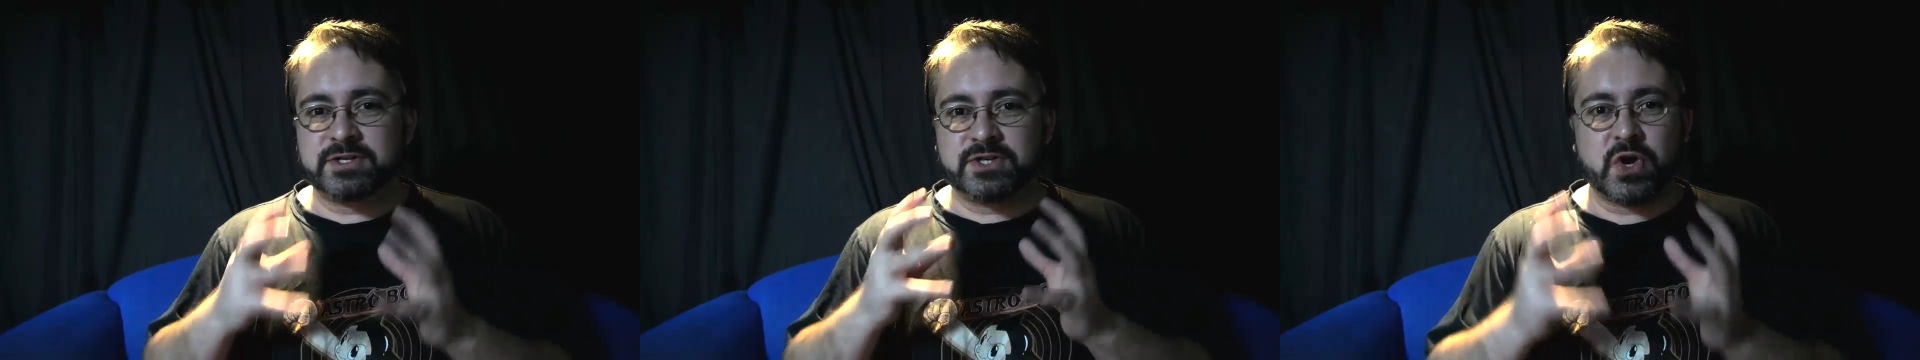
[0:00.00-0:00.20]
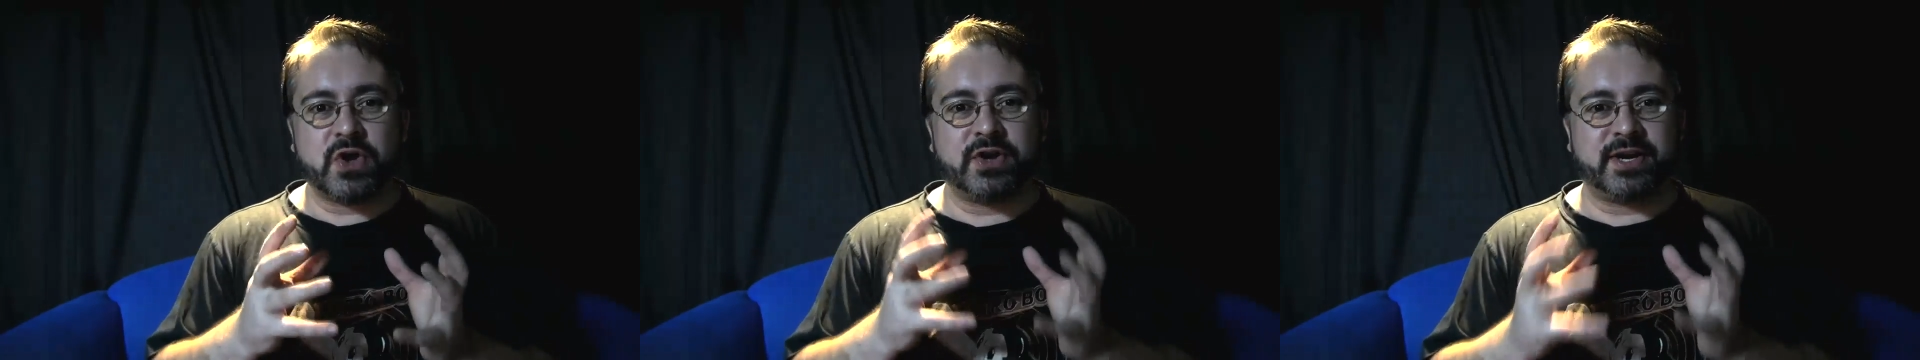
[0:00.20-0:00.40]

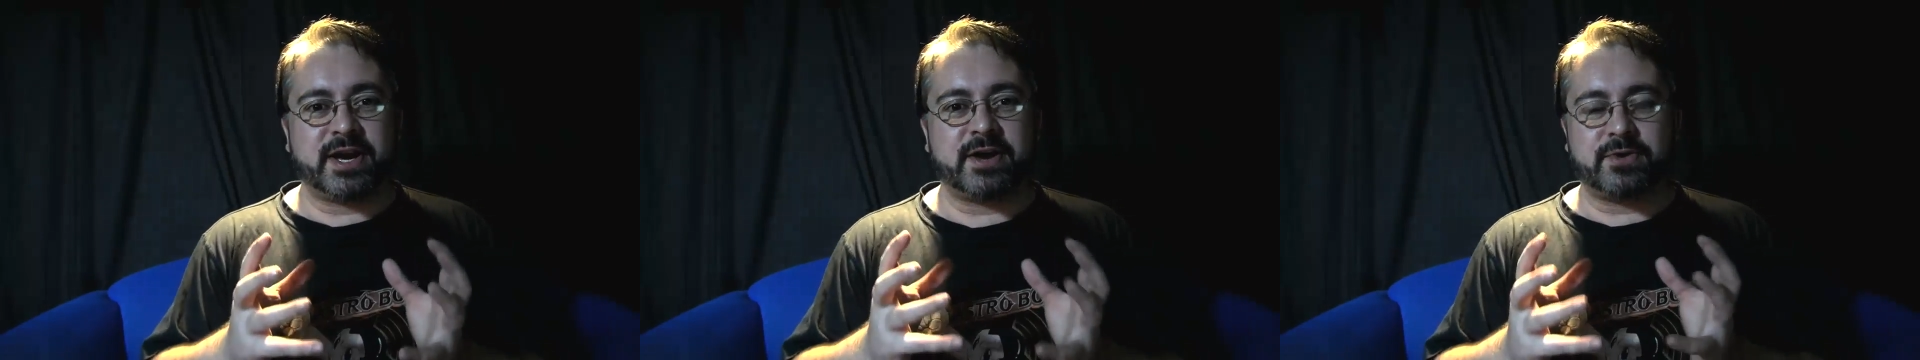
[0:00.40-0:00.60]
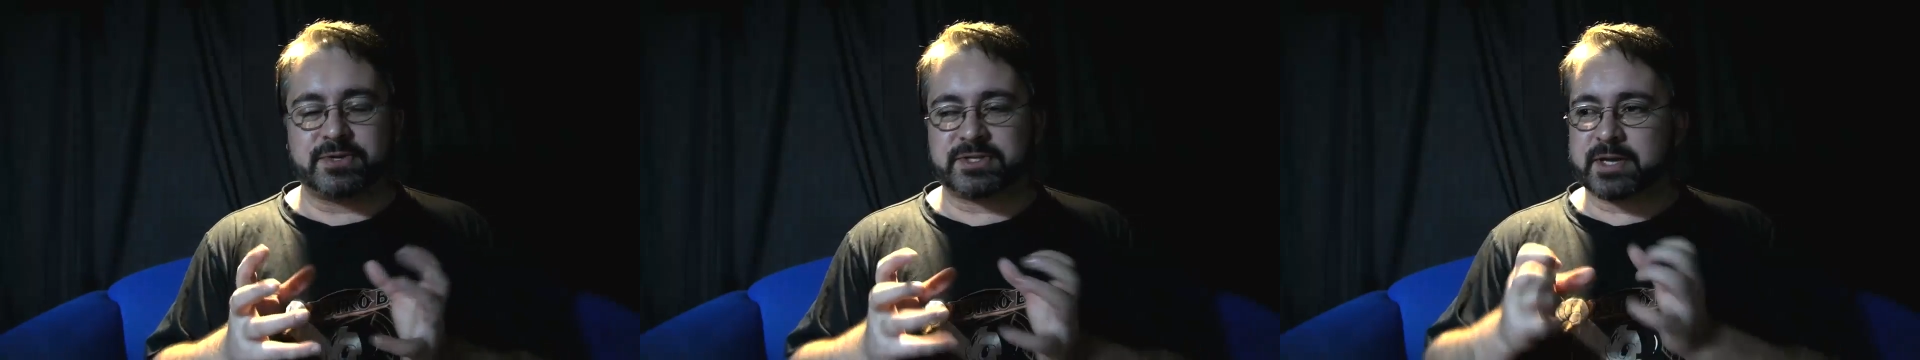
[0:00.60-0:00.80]
turn it
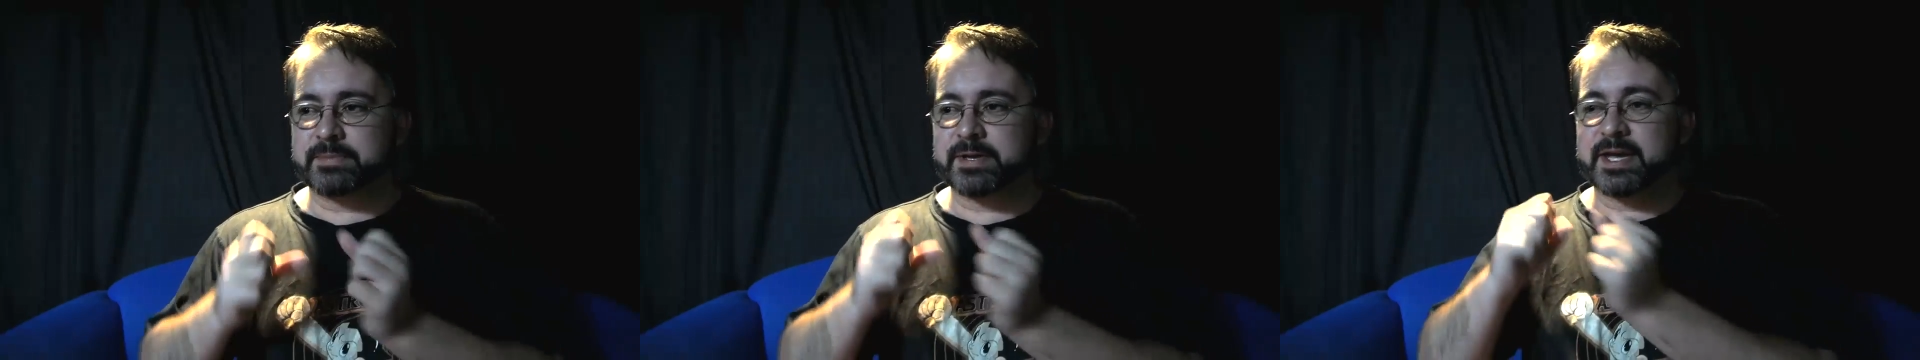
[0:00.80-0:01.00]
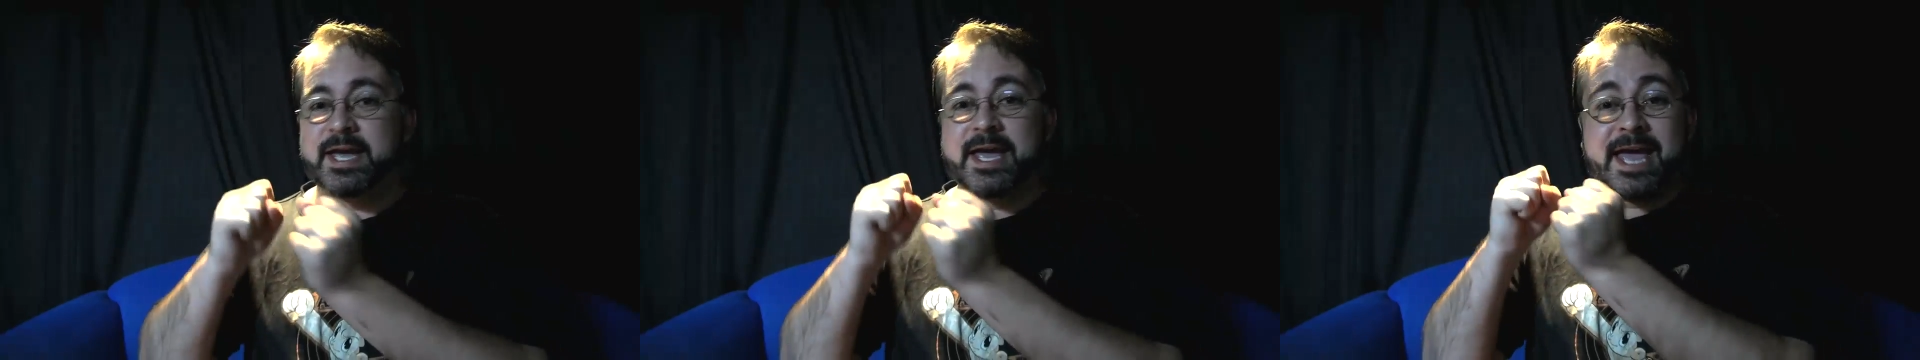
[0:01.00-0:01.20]
into
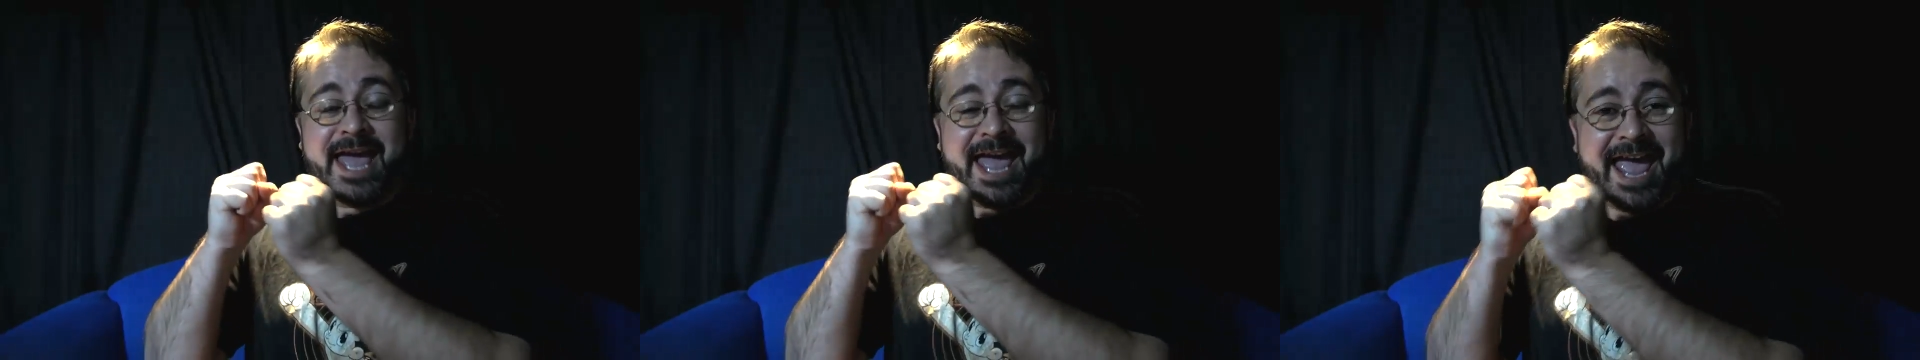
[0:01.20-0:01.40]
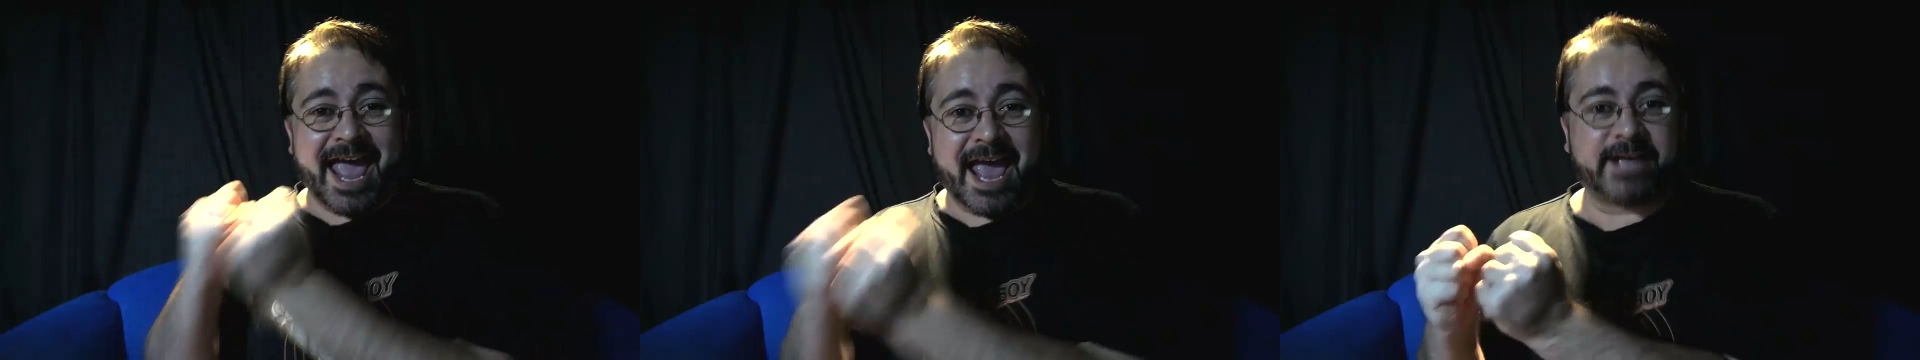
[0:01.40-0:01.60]
something
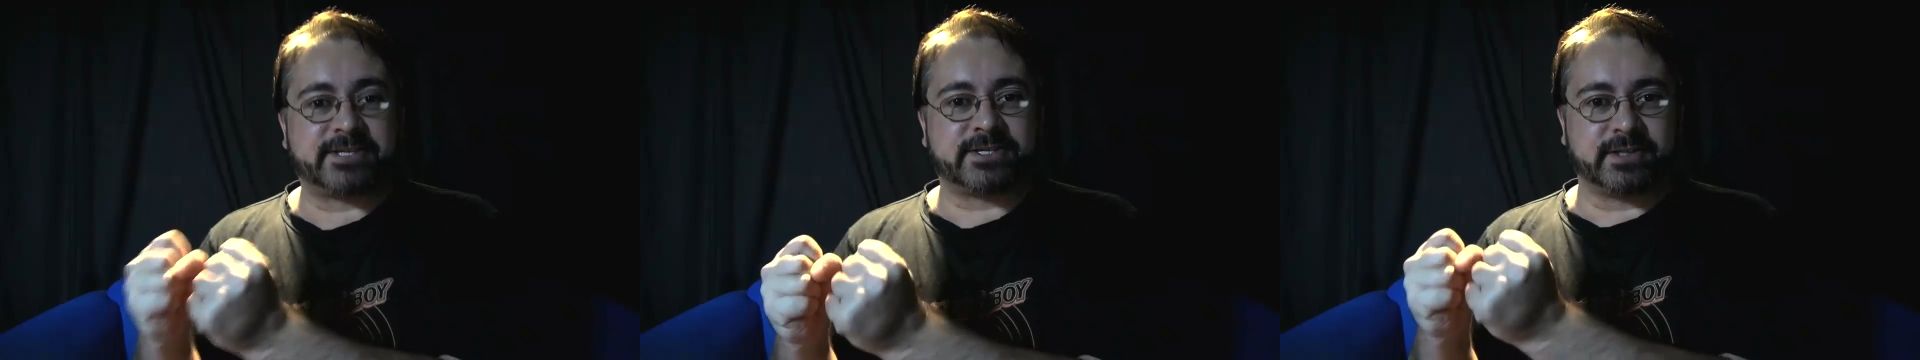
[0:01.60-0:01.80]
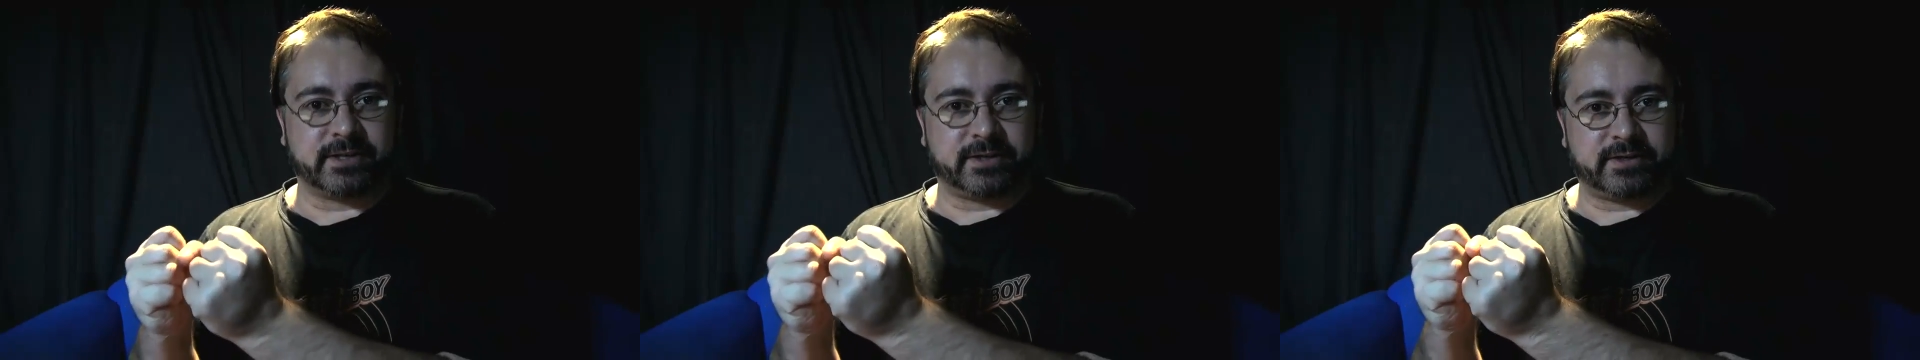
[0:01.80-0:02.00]

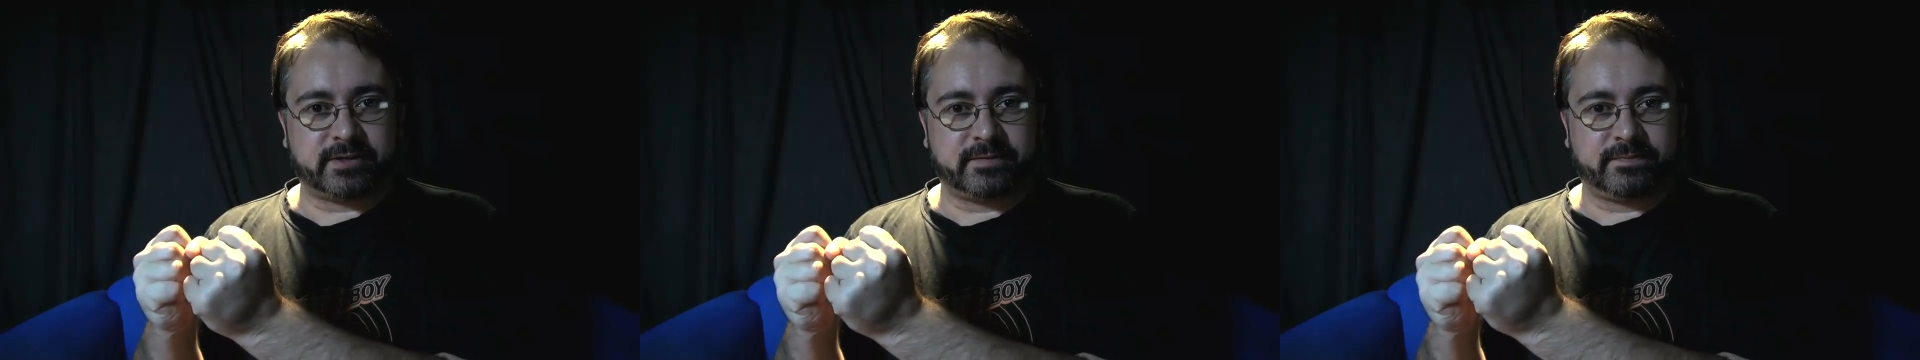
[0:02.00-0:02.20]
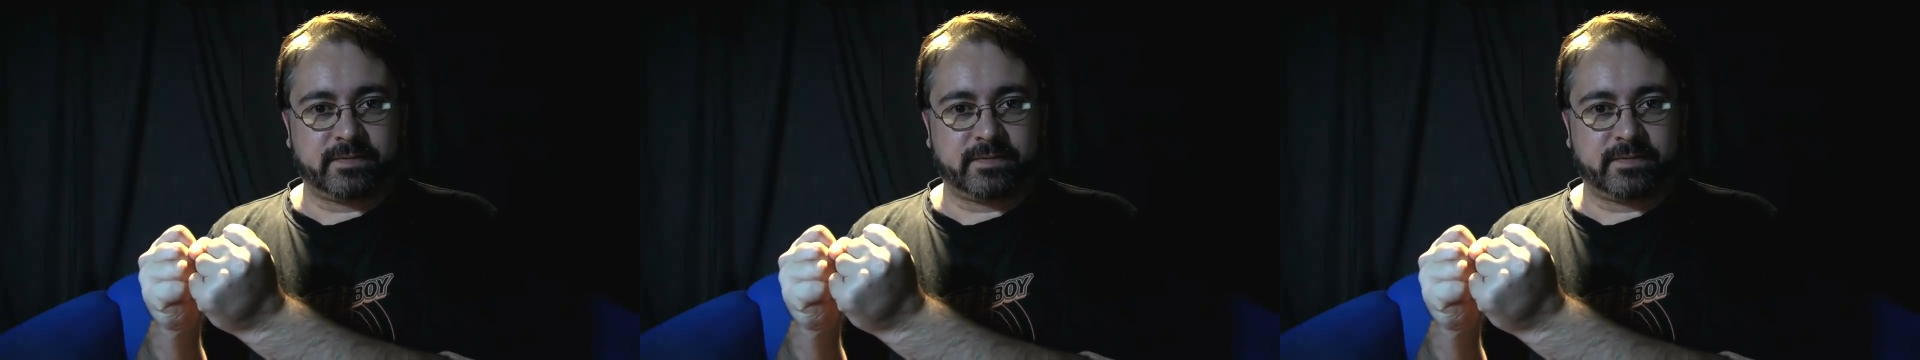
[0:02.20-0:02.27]
excellent.